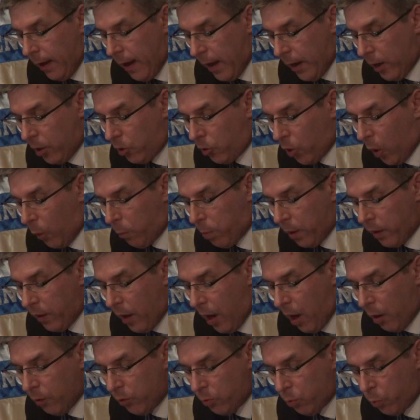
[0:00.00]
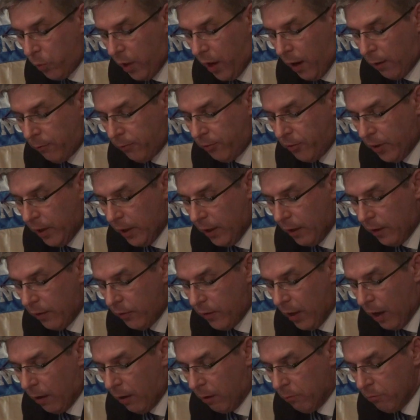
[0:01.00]
And on top of that, we have
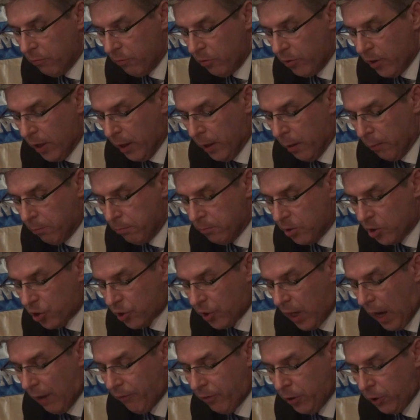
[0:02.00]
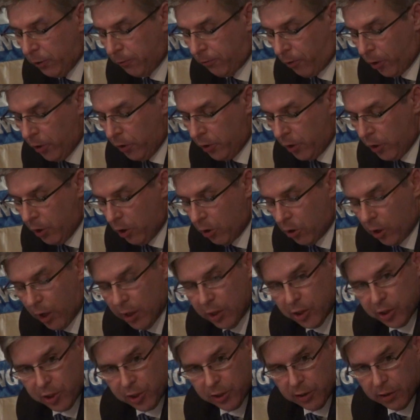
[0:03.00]
the savage funding
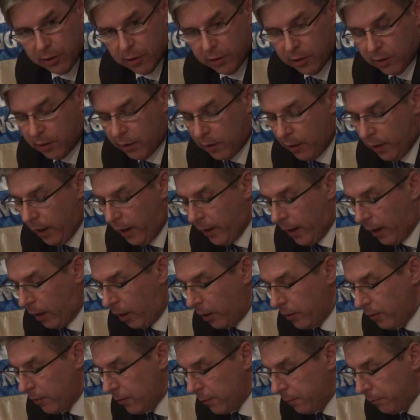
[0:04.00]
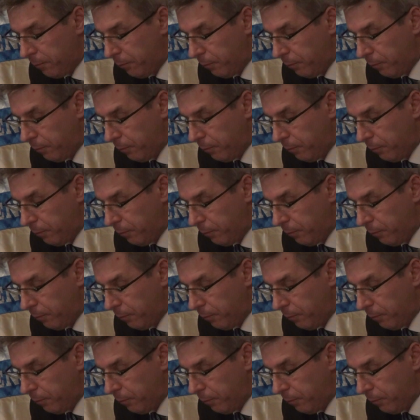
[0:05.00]
cuts in England.